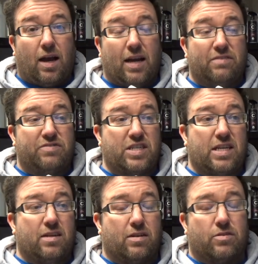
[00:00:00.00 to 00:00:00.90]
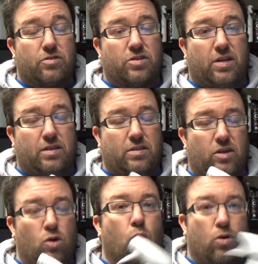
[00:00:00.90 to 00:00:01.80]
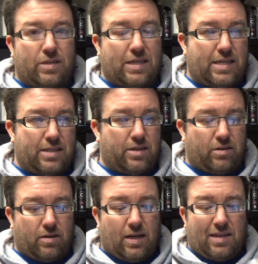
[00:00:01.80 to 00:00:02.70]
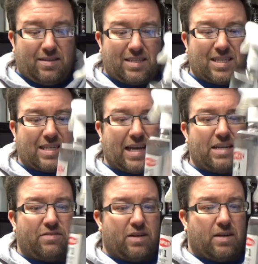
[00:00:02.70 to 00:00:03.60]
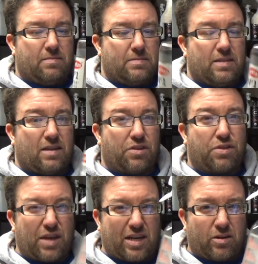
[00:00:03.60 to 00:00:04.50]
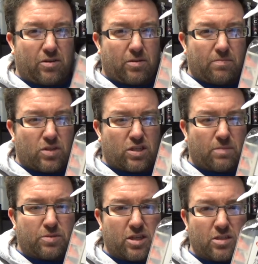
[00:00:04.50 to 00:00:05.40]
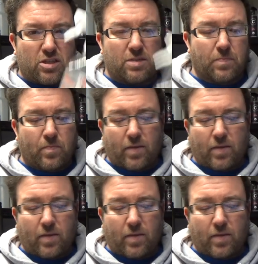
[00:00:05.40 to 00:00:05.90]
I've seen others that go on easier. This is kind of a thicker substance,